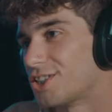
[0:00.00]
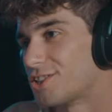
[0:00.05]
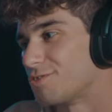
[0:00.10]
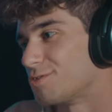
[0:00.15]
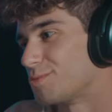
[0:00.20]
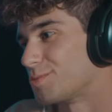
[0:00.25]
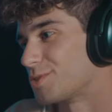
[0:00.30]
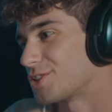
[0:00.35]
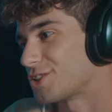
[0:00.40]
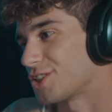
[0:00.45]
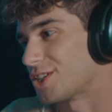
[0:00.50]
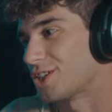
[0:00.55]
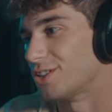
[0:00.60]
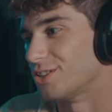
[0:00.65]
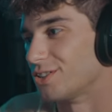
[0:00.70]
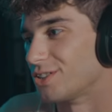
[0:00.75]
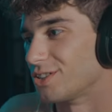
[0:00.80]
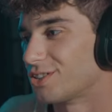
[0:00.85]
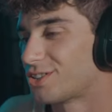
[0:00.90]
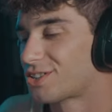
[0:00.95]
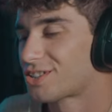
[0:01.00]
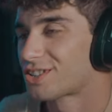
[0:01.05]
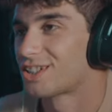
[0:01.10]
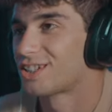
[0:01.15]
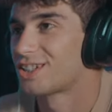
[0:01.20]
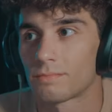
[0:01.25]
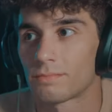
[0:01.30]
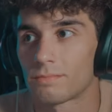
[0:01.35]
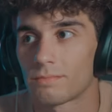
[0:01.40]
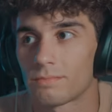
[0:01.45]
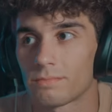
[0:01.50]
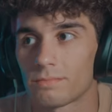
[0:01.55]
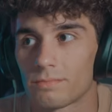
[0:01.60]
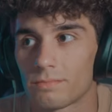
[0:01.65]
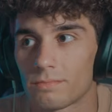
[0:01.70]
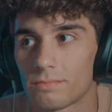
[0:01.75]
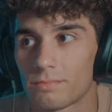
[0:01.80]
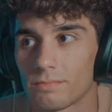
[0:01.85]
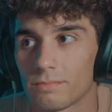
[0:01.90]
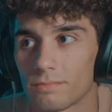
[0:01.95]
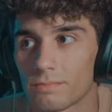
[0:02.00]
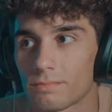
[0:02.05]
say at least. Darkness.